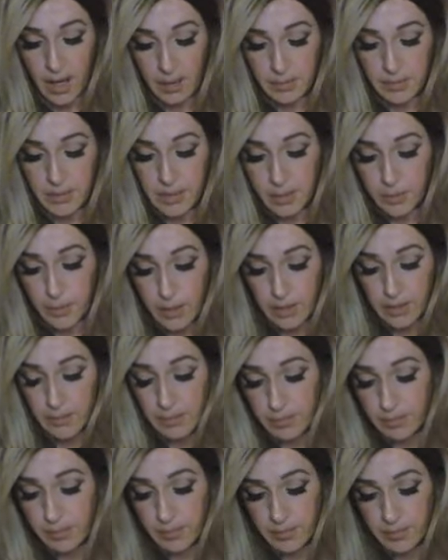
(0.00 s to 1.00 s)
doing
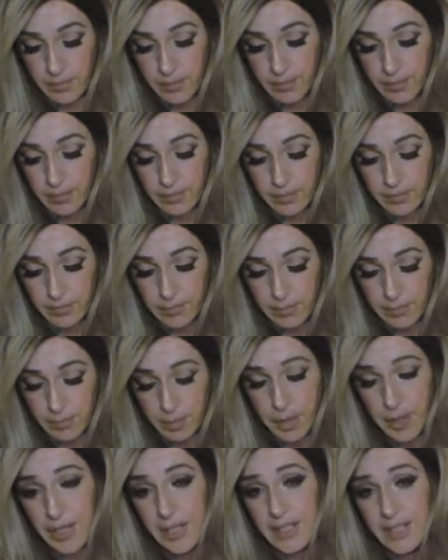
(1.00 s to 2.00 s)

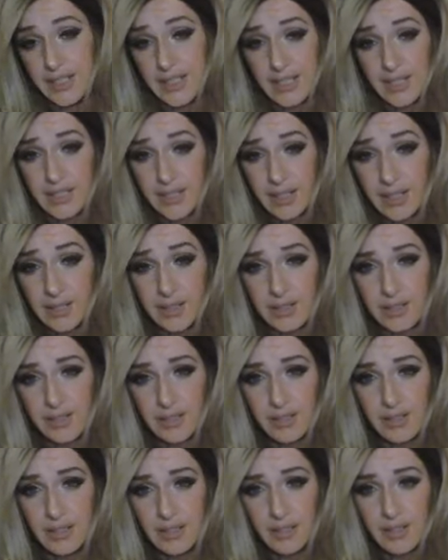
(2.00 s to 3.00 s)
pretty decent
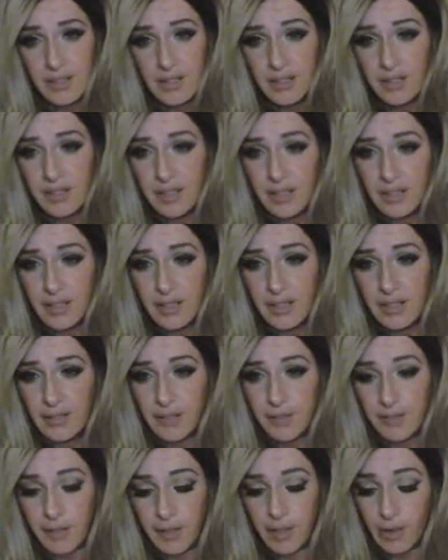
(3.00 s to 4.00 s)

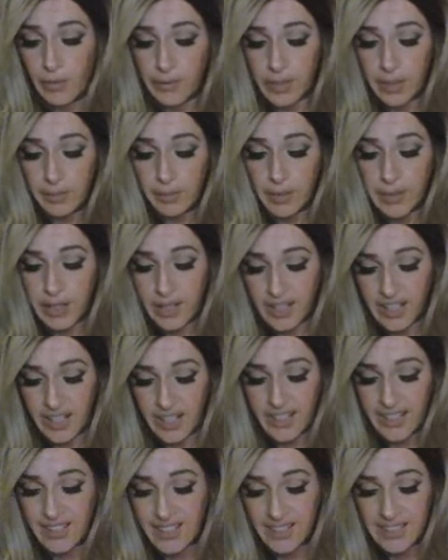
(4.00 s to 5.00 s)
for only being
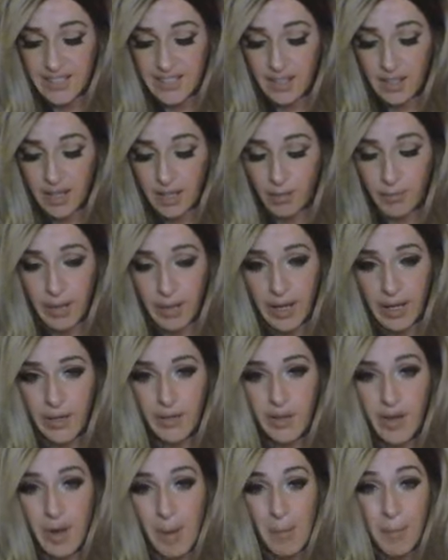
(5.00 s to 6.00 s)
in this about
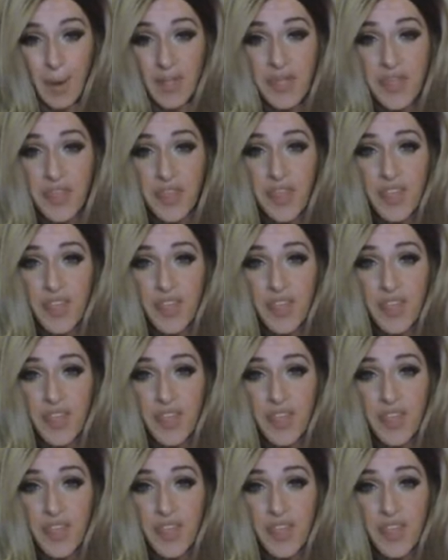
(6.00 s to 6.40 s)
a month.